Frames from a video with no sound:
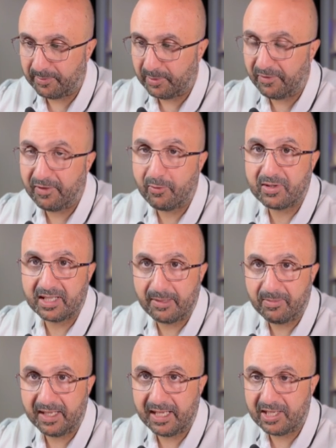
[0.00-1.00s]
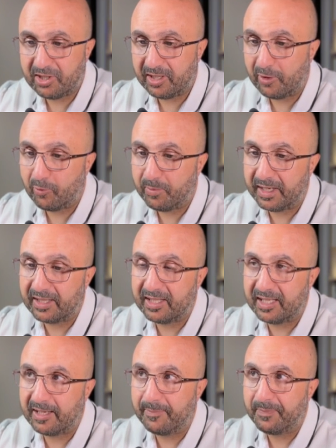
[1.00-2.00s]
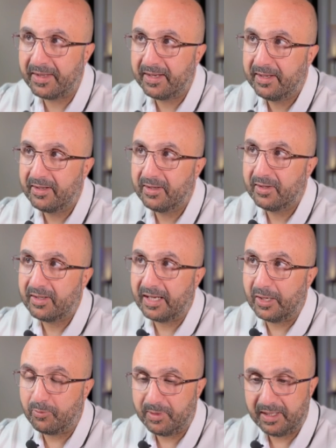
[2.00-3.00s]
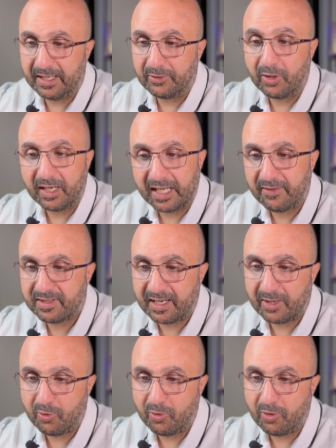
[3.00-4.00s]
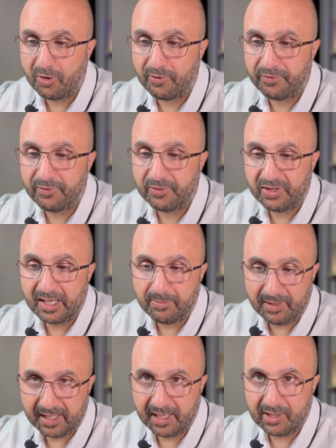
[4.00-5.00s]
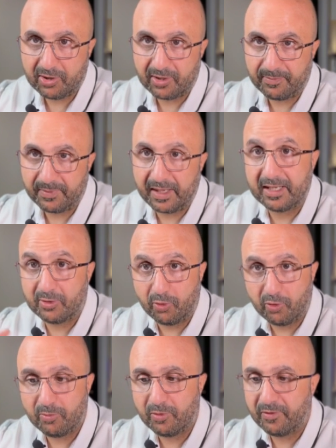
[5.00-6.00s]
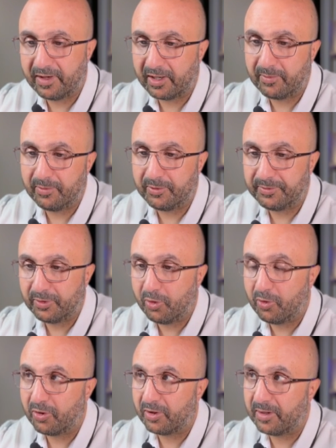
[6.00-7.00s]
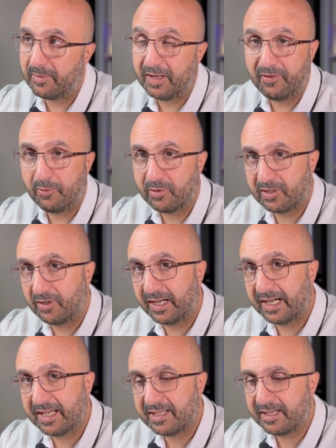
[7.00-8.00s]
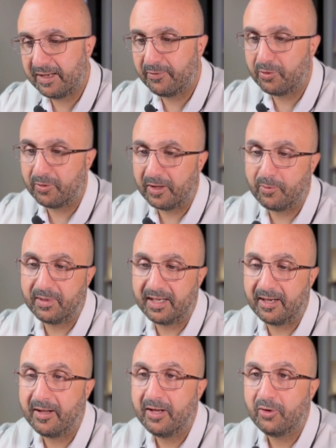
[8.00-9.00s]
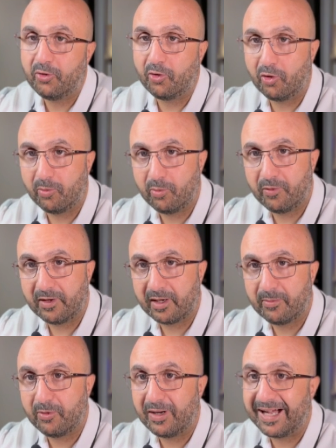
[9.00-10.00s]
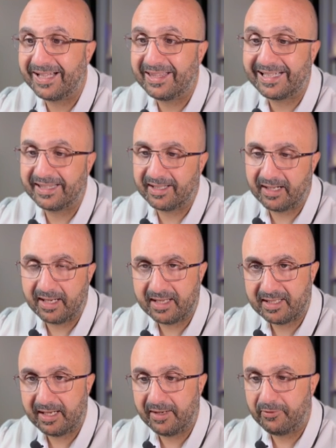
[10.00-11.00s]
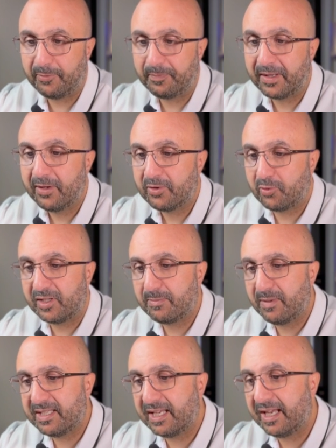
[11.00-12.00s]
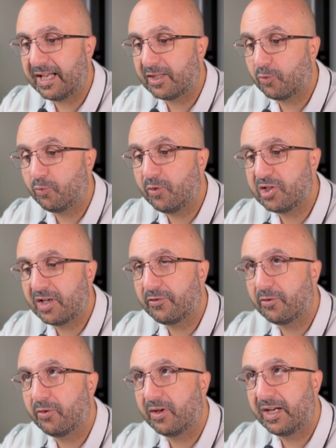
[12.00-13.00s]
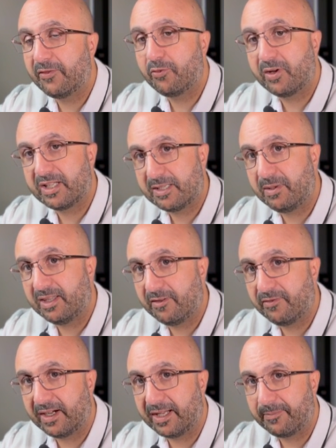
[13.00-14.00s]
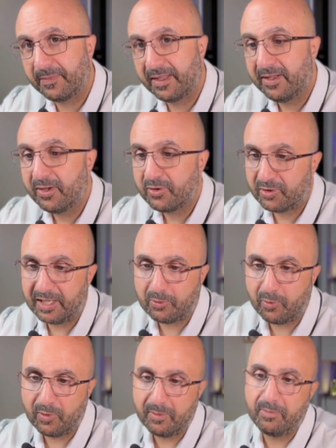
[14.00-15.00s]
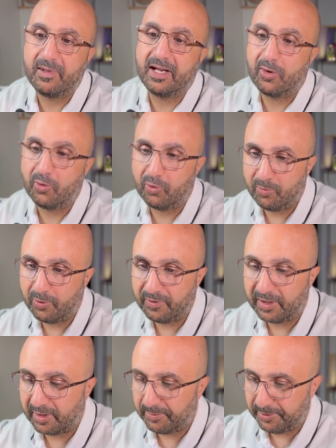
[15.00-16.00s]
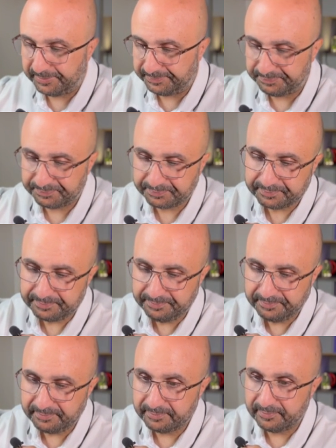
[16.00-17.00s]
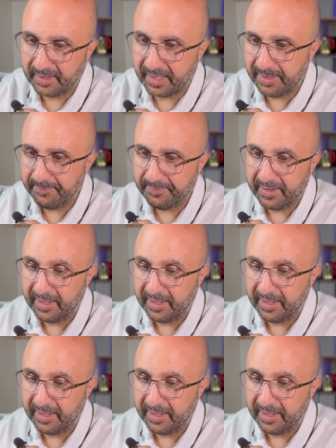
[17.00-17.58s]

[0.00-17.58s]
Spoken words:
But if it was an application, it would be at the life cycle of the application. There is a global variable. Or if it was at the class level, it would be the global variable at that class level. So it's basically at whichever level it's been defined. So that's what we mean by global variable. Okay.